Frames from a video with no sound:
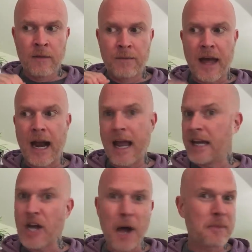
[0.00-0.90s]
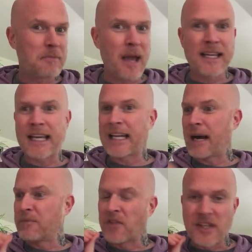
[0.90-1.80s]
that I had not been making it
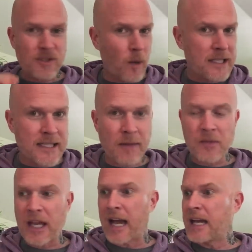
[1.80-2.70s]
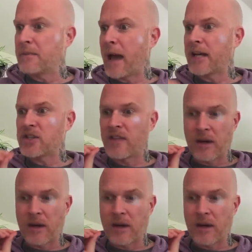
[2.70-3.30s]
up, that this wasn't something I had imagined,